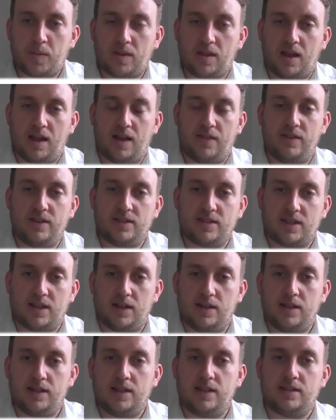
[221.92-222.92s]
And
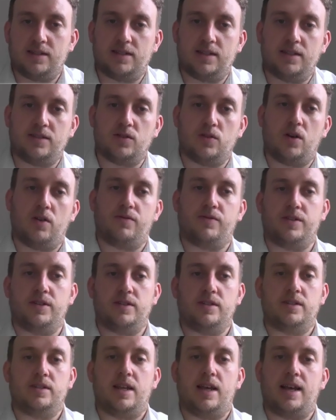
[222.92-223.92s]
this is
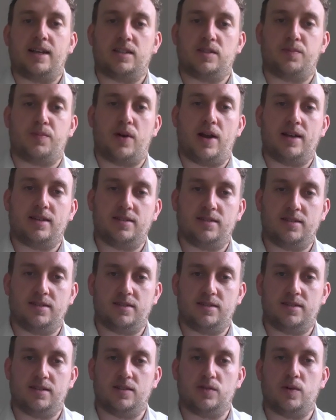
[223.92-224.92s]
often
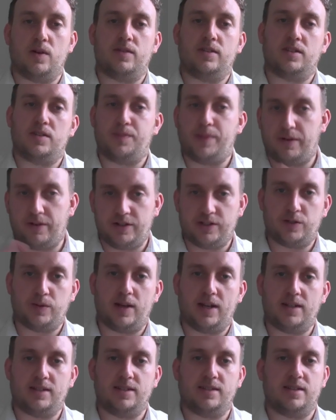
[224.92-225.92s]
expressed as well, the
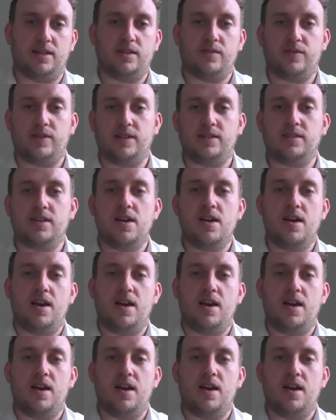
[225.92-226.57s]
spirituality side of things,